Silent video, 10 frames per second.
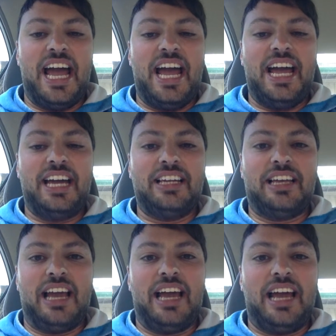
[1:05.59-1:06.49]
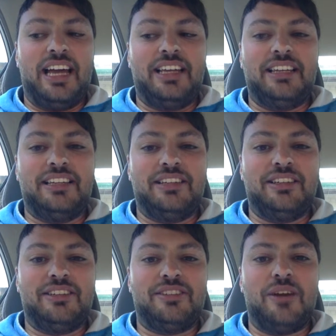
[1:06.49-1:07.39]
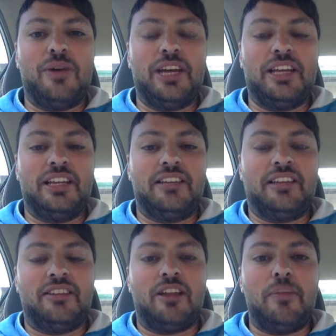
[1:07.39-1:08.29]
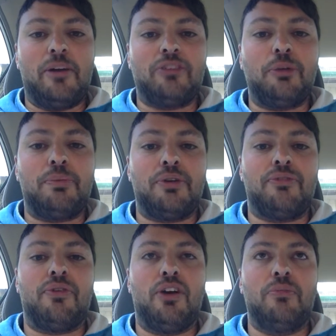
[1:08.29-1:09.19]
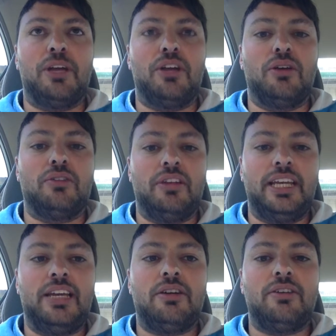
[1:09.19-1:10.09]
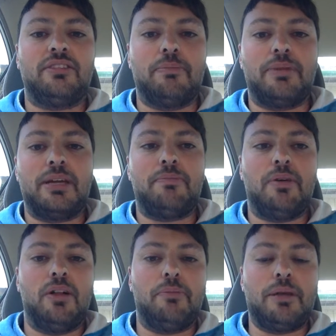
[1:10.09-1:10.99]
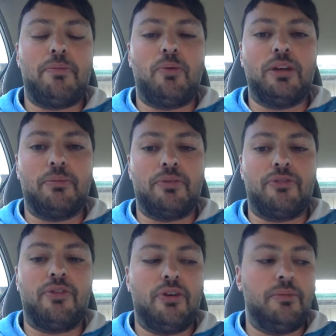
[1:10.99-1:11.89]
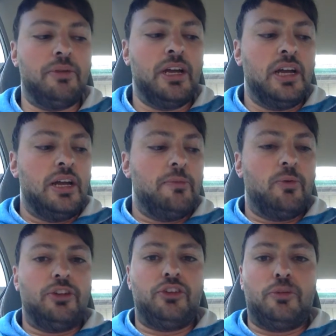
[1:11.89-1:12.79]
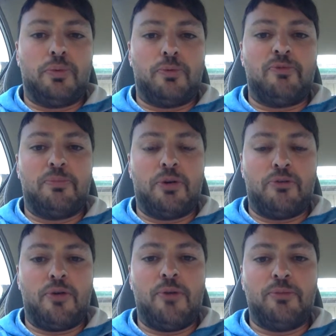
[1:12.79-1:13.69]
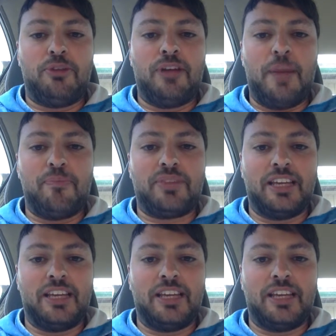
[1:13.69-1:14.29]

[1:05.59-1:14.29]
And so it's all about not performing, to leaders and people. People want to perform, want you to perform to them.